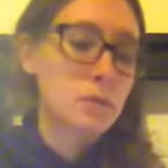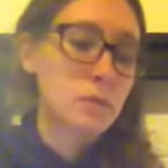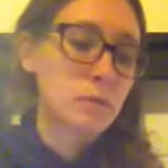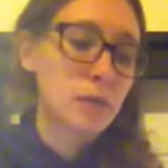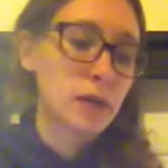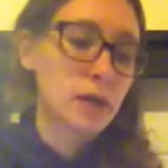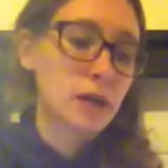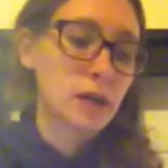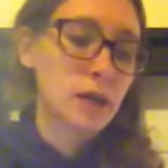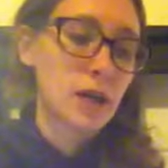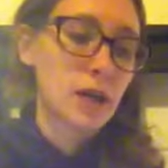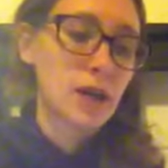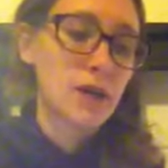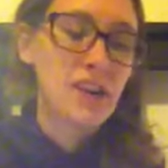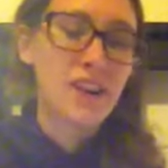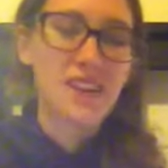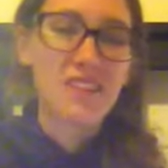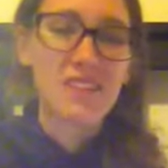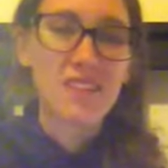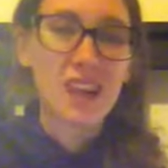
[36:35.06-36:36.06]
But I don't
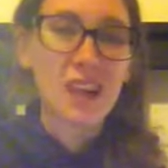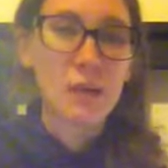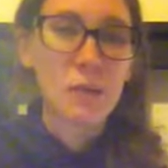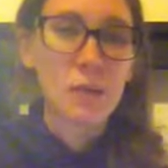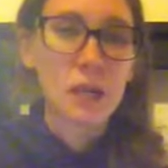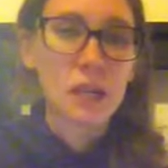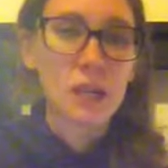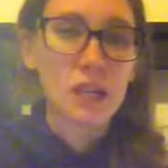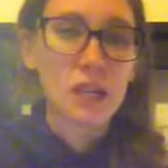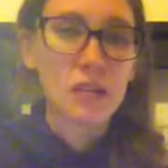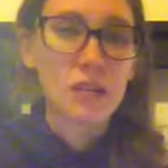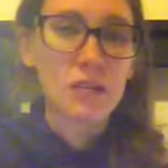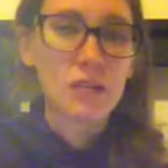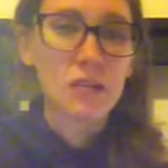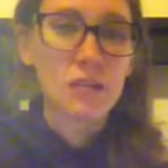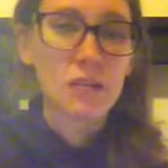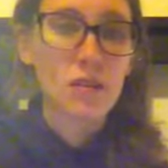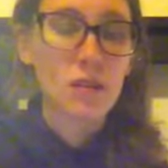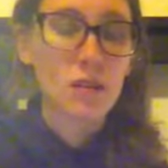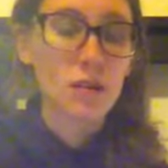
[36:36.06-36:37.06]
have that many.
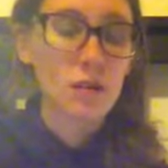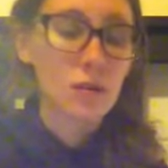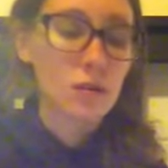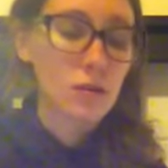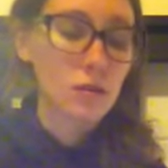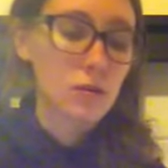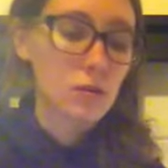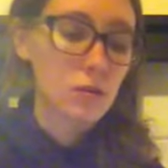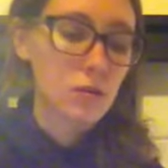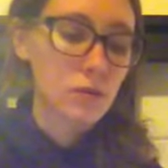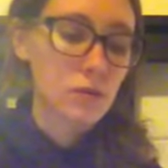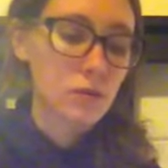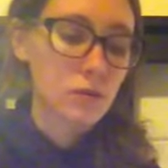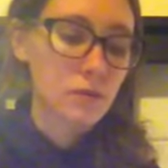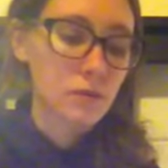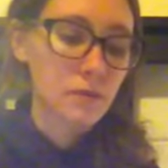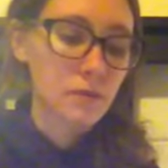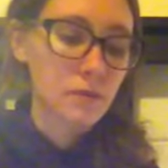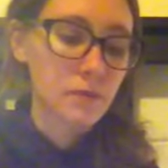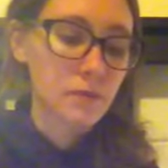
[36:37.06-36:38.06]
So,
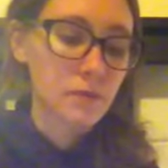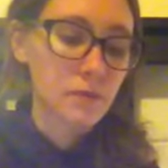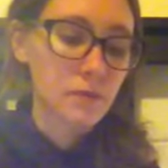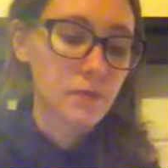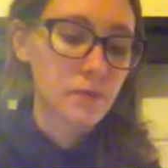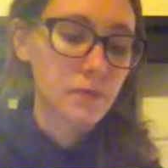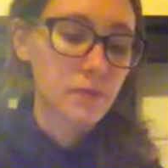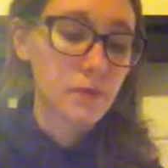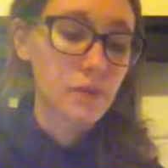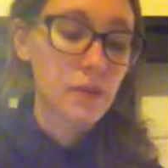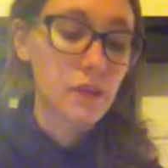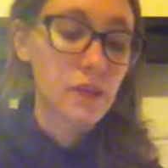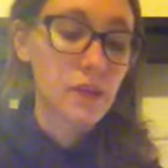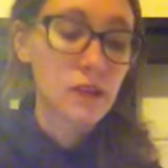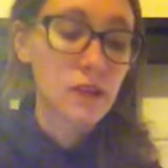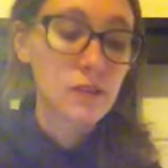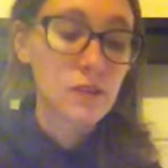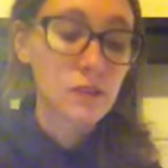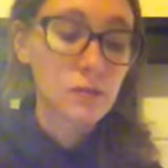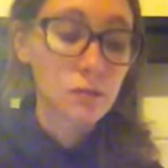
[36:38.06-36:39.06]
for
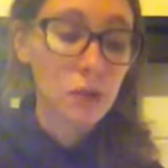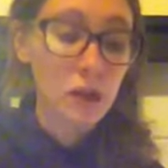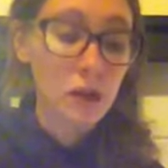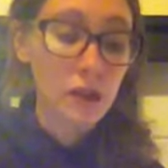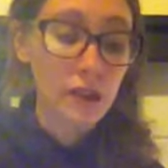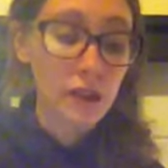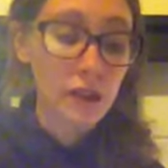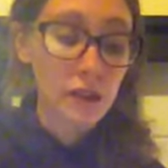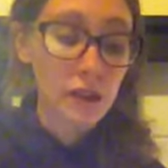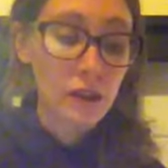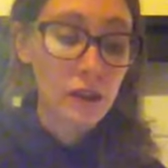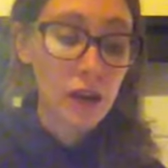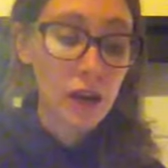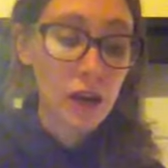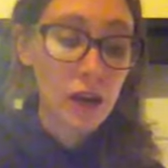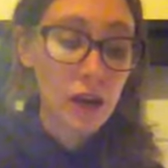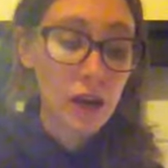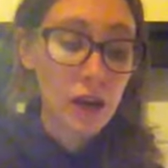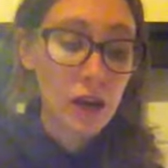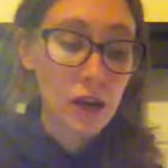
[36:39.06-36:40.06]
this month,
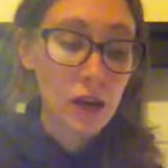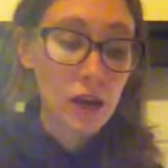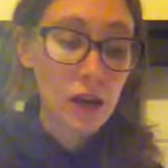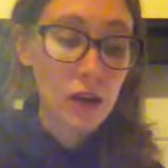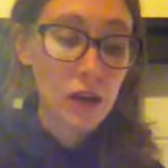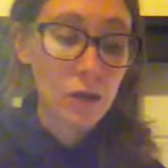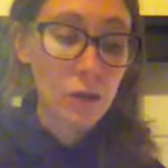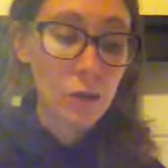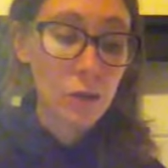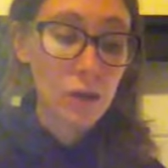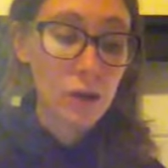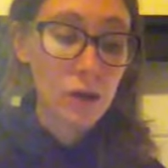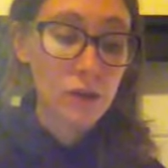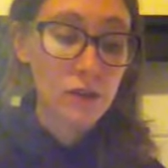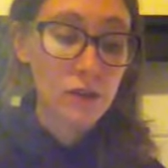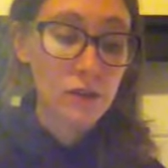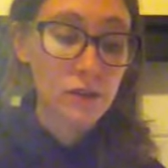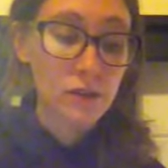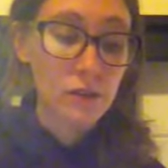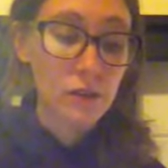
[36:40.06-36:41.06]
I
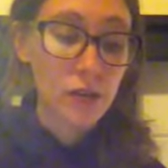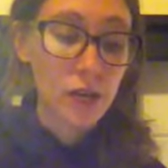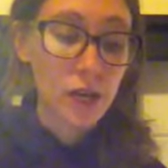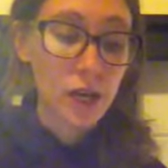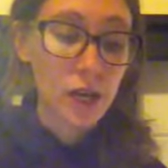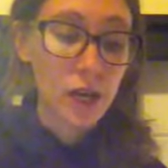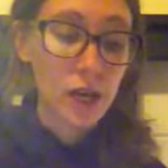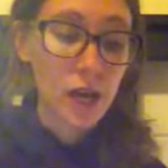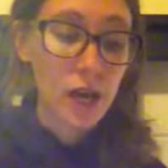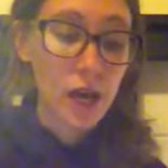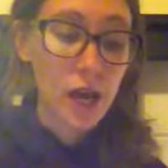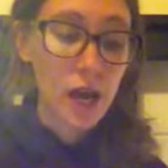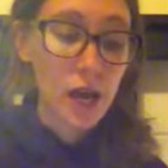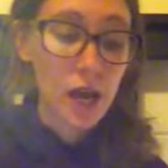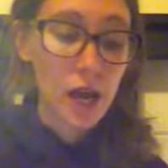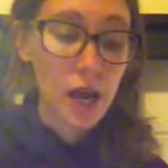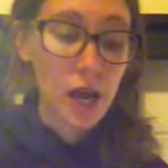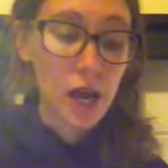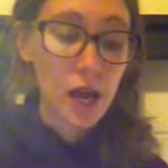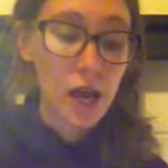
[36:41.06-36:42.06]
want to get
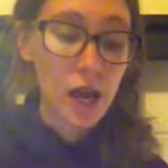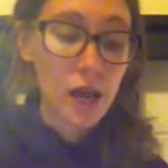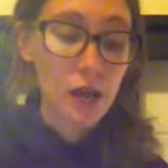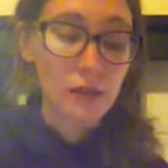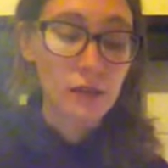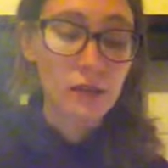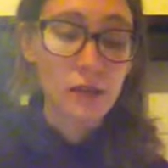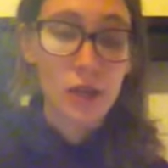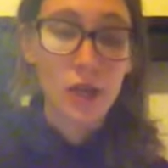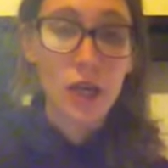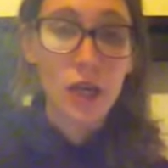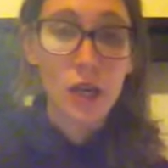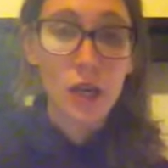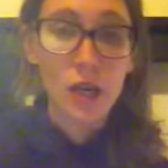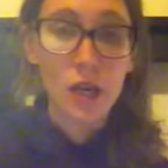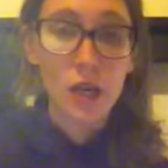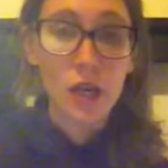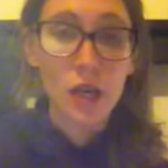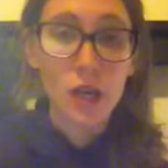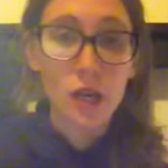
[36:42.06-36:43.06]

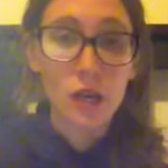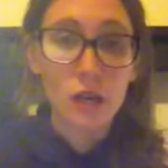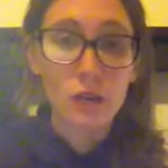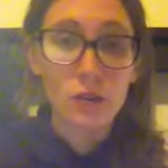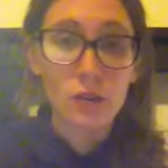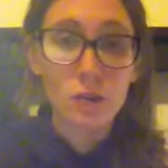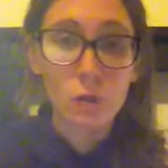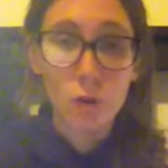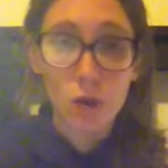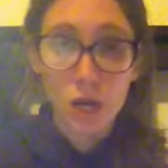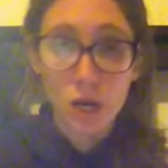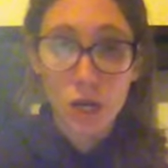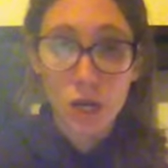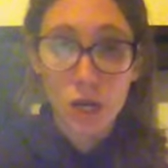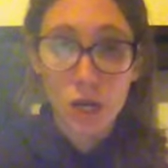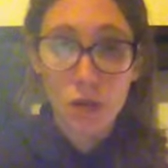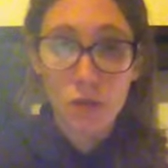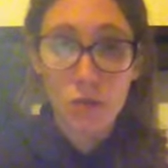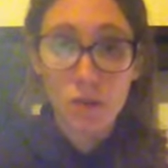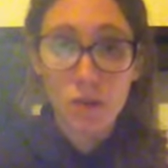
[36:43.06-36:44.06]
SK, Story
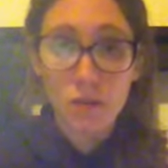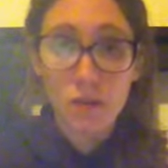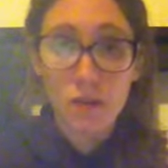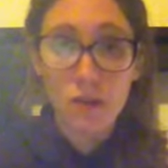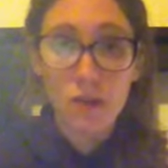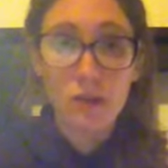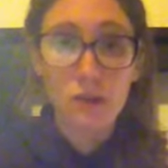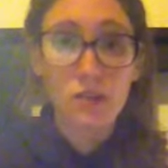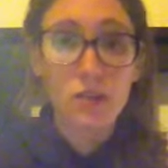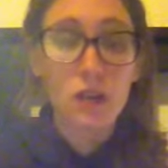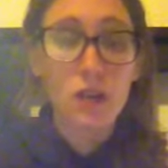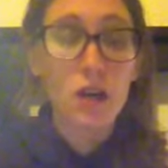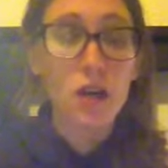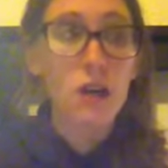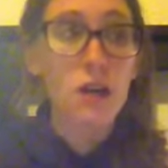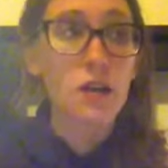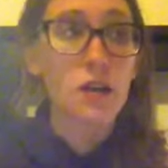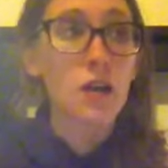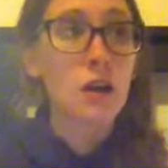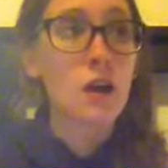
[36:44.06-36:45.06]
Keep, Heaven and Earth
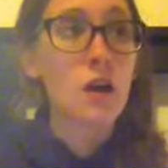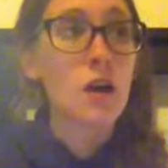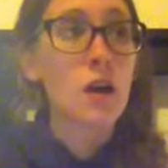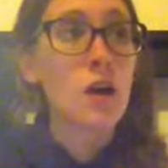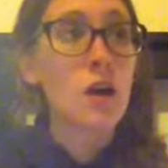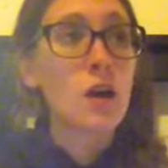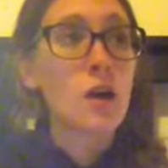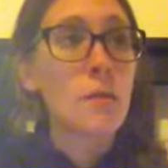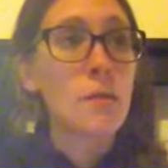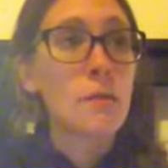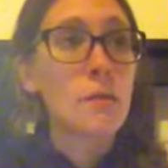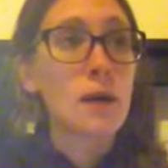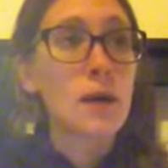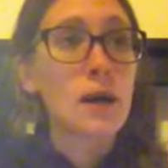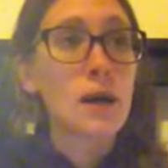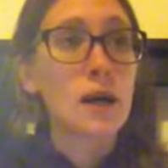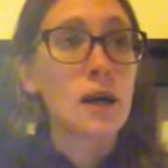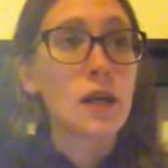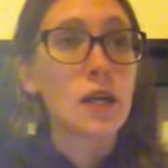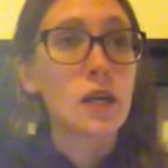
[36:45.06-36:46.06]
Design,
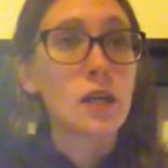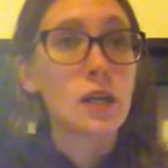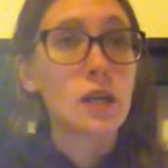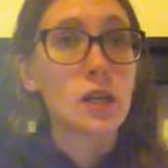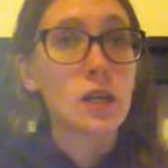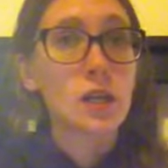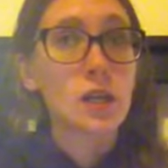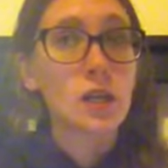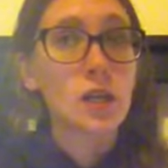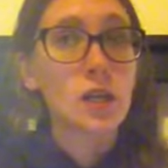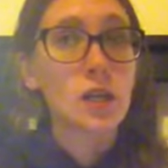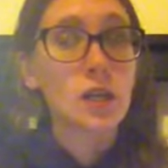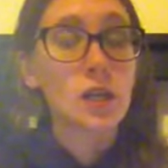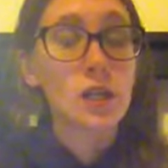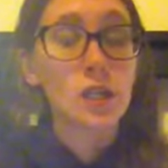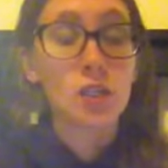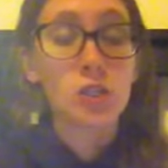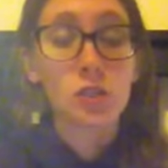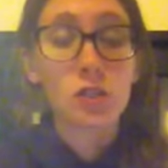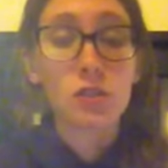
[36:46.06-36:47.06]
my
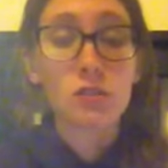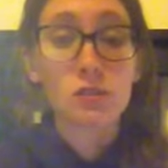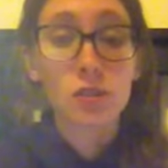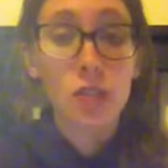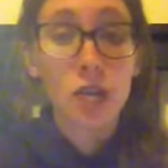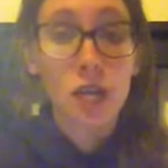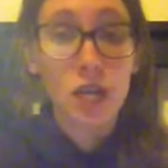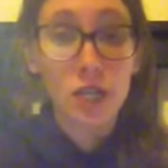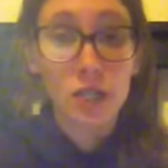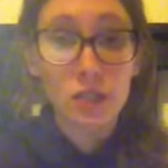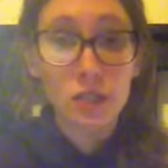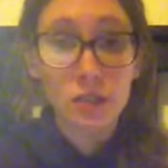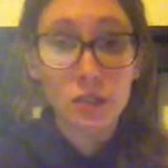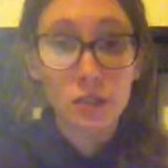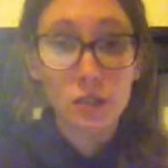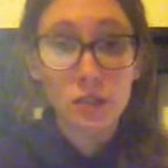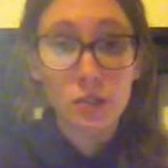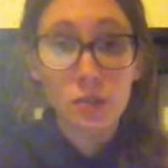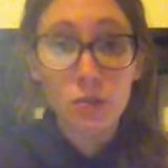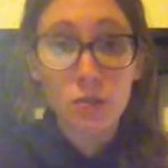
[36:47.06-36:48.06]
History of
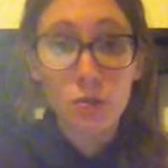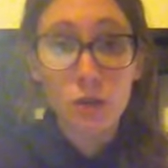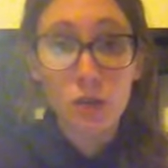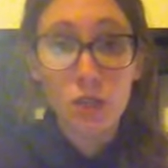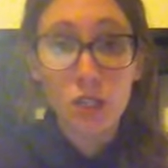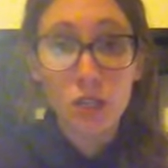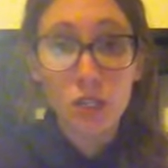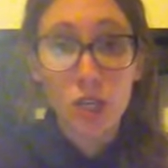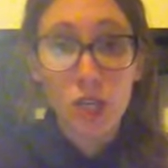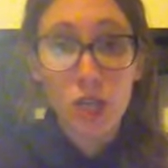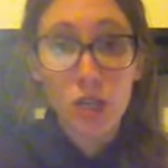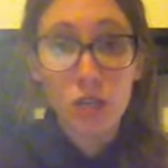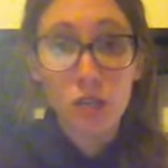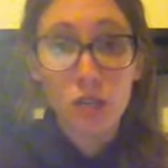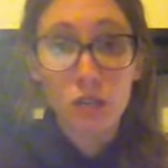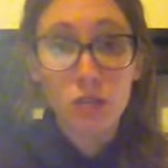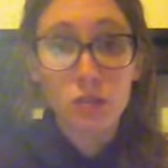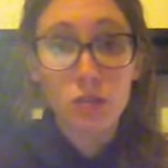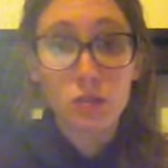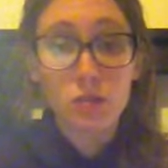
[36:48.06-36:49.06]
Dragons worked on,
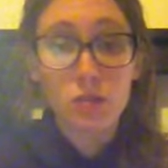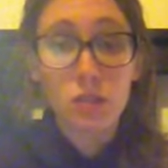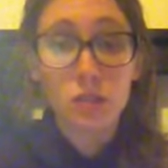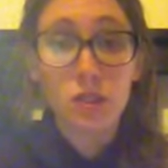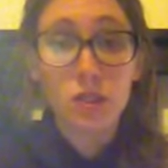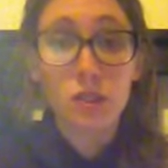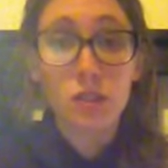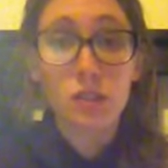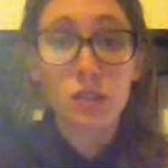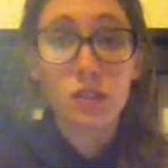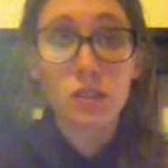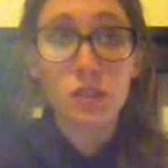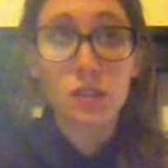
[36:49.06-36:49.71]
which is